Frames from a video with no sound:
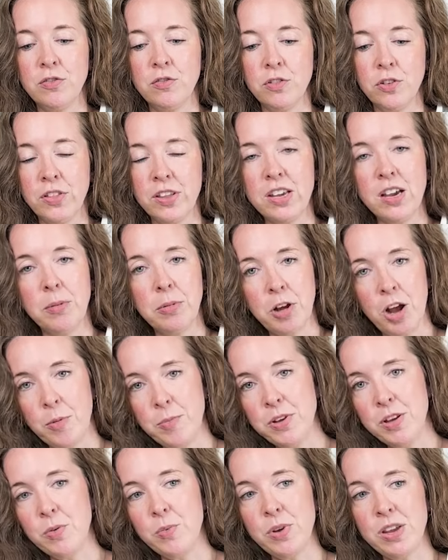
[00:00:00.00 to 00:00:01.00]
for the
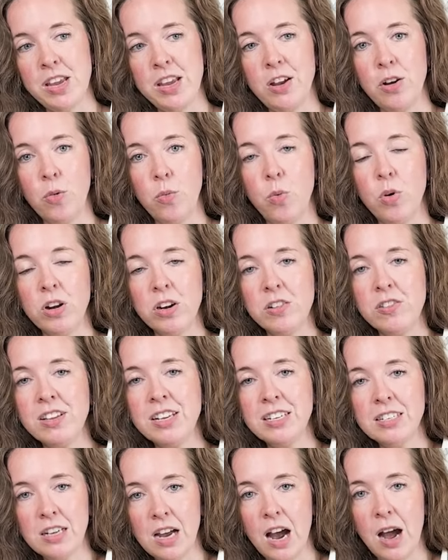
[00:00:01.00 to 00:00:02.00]
upcoming week, what are the
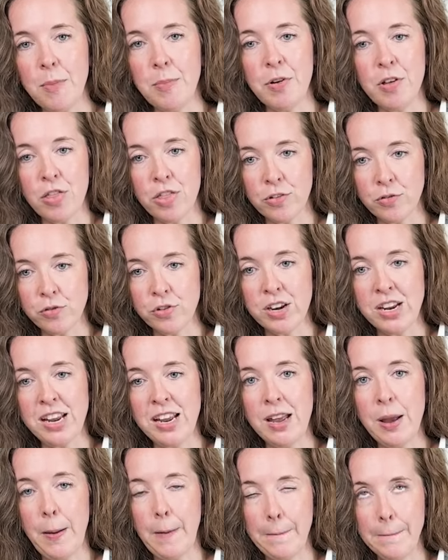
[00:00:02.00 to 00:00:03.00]
top
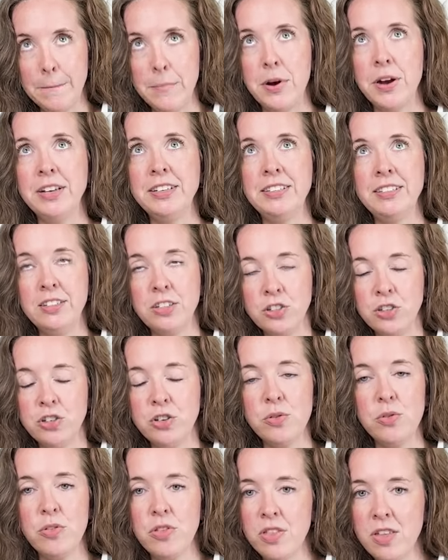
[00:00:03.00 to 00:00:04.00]
3
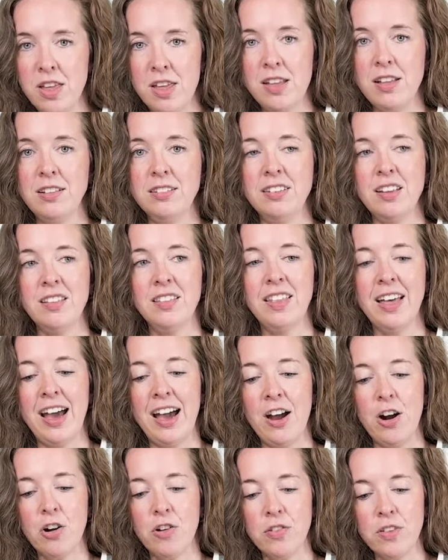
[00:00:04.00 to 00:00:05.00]
must-do things
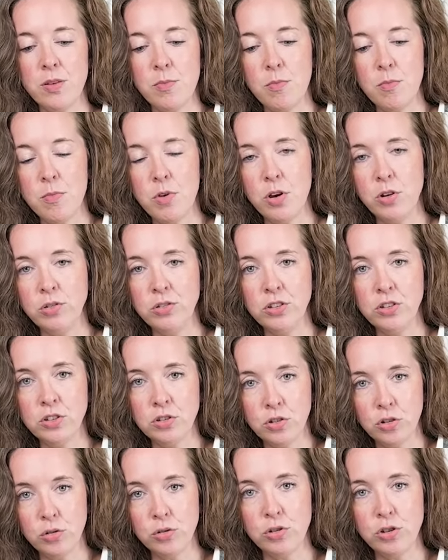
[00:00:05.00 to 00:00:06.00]
that are the most
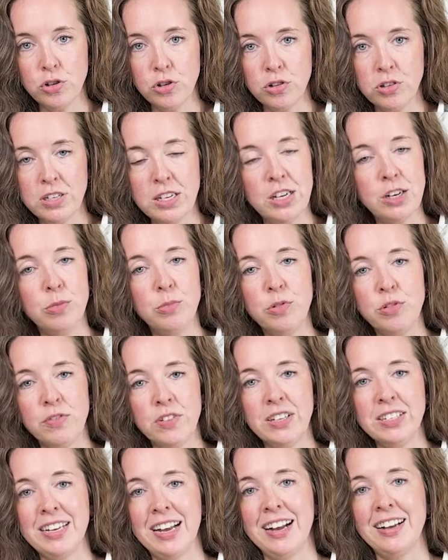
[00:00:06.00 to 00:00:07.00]
crucial
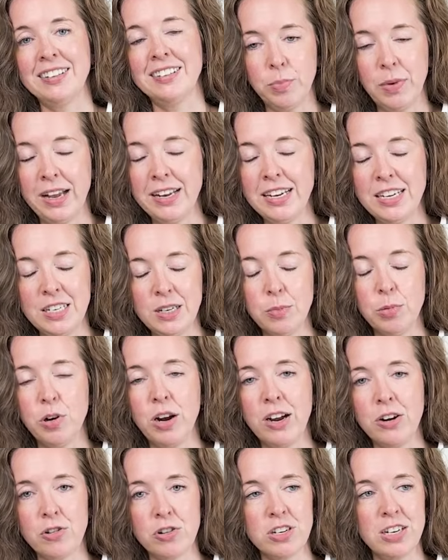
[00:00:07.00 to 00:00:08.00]
needle-moving tasks that I need to
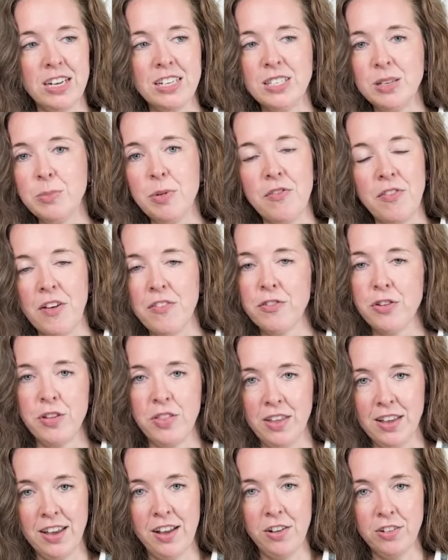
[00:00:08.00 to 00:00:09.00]
prioritize above
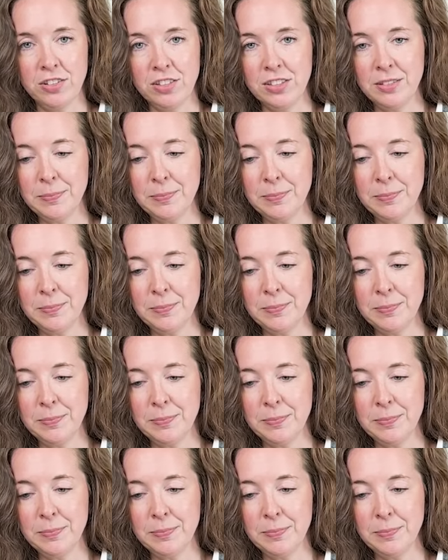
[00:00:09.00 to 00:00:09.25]
everything else.